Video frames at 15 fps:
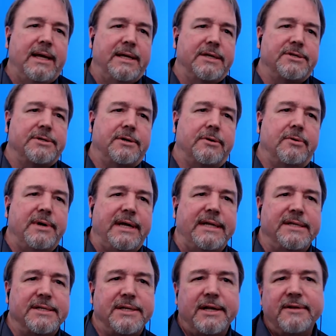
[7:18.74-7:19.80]
So
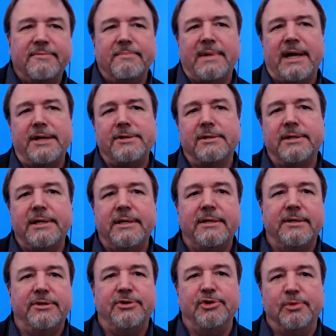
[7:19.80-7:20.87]
instead of manually
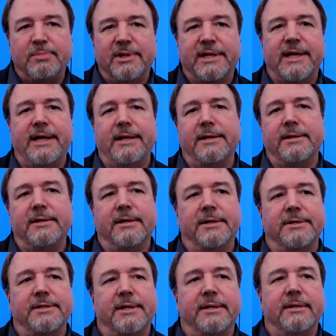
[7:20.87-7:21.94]
duplicating
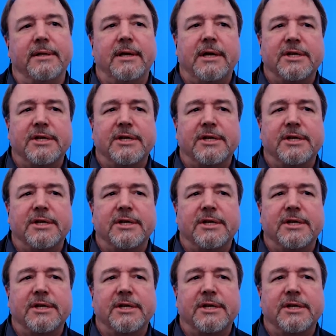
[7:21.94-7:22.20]
content,